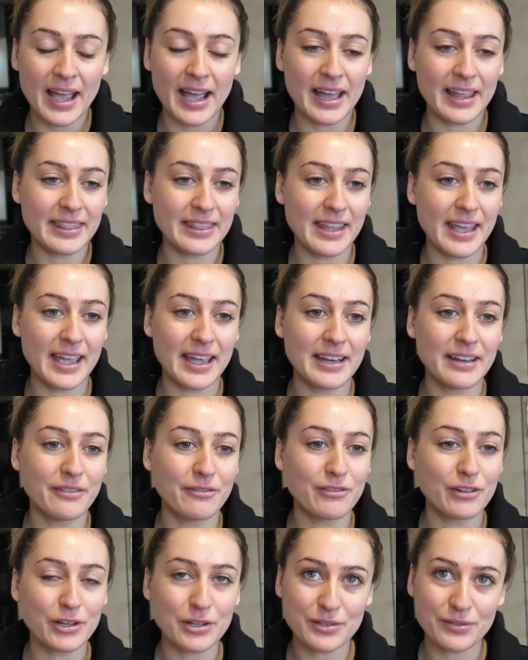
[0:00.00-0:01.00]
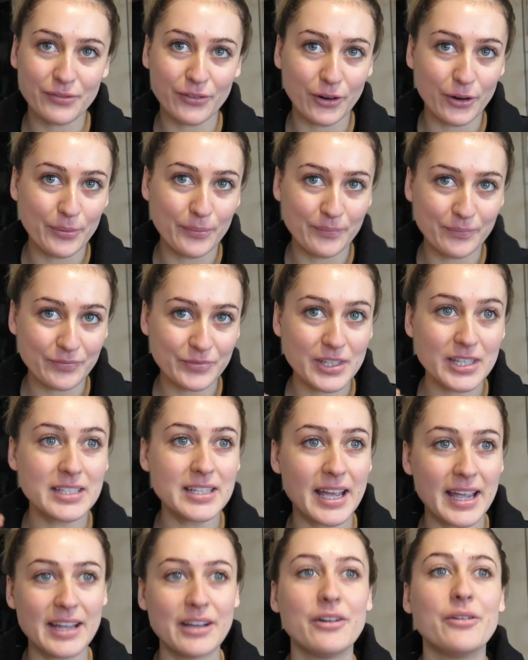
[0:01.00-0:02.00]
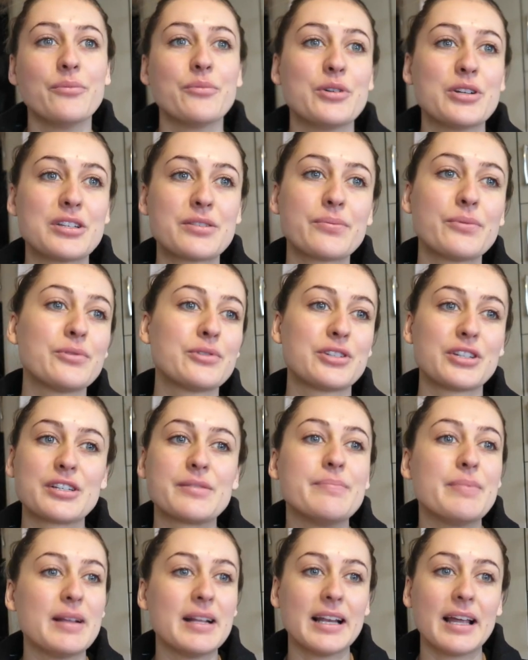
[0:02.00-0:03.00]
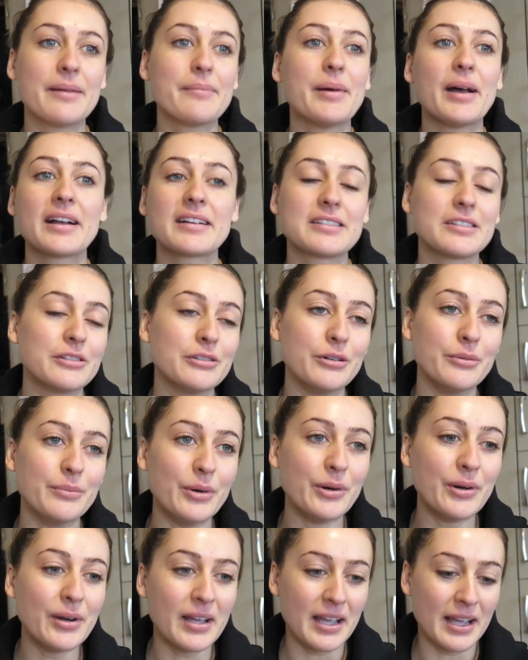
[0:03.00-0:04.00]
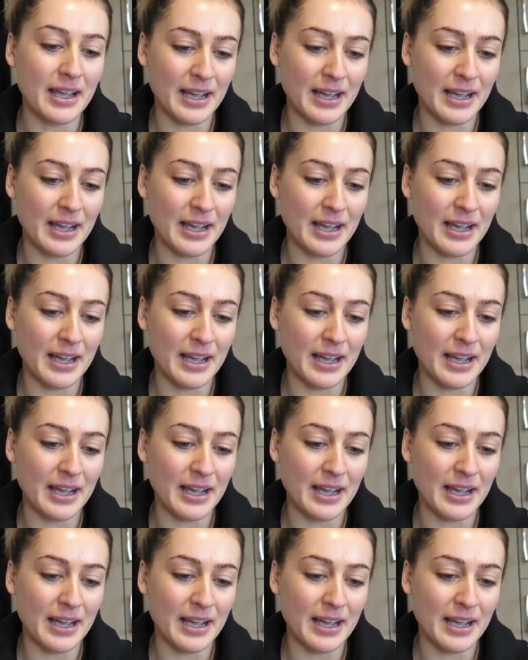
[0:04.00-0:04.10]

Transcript: and then vlogs from today onwards will just be like back to normal.